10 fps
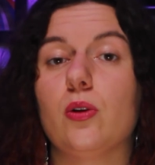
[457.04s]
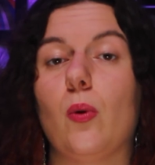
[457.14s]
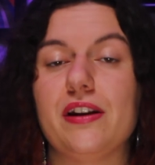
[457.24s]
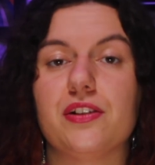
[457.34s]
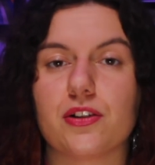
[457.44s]

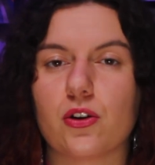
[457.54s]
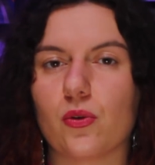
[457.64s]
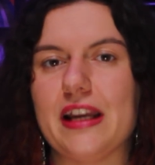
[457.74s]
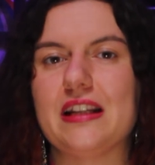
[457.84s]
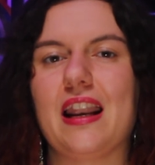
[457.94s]
went to
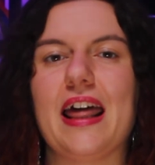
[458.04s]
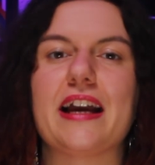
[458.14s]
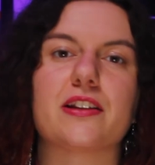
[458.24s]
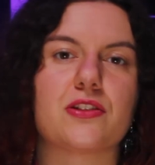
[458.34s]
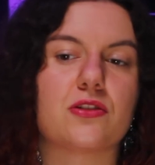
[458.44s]
great
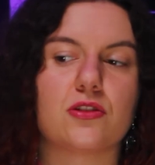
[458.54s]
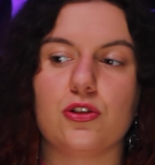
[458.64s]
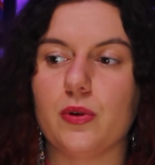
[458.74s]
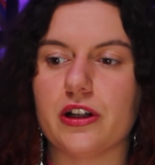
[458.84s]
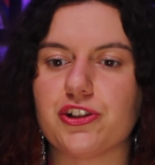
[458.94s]
lengths
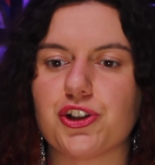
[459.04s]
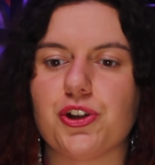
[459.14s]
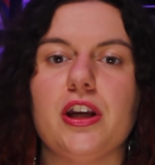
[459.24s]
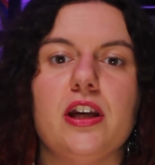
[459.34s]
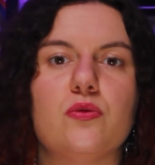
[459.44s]
to
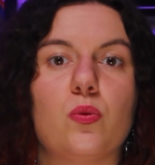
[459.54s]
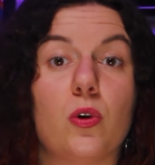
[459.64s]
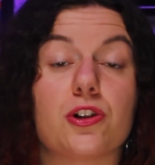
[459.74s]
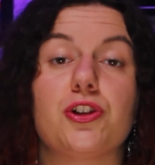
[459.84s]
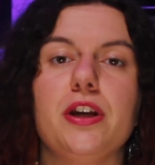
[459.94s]
achieve
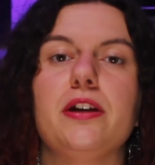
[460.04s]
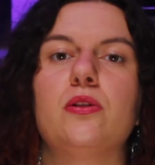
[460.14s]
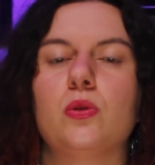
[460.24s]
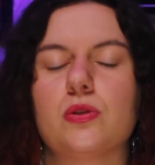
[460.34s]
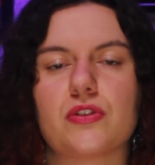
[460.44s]
what she
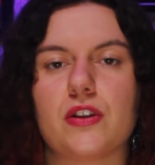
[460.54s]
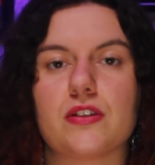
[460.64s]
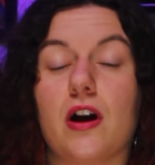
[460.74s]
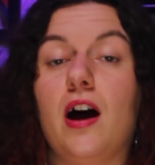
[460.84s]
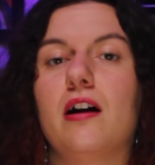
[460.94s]
calls
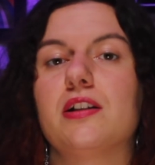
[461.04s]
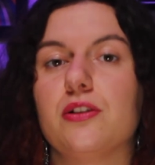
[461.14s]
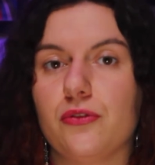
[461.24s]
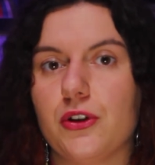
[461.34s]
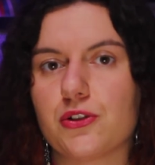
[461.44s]
this
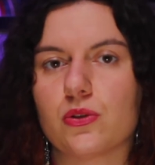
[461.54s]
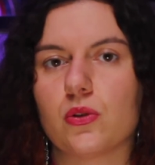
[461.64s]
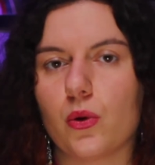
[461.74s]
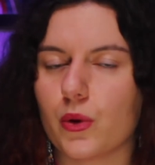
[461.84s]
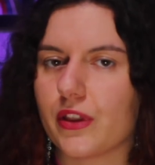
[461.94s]

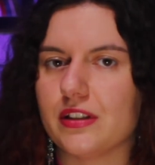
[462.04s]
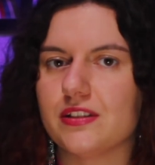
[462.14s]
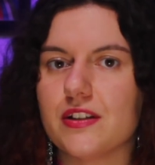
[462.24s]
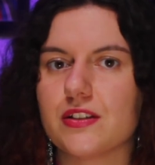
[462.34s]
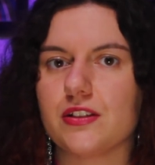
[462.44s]
artificial
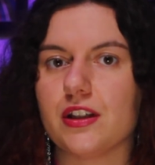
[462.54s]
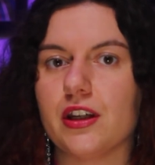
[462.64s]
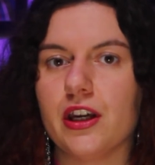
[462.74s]
authenticity,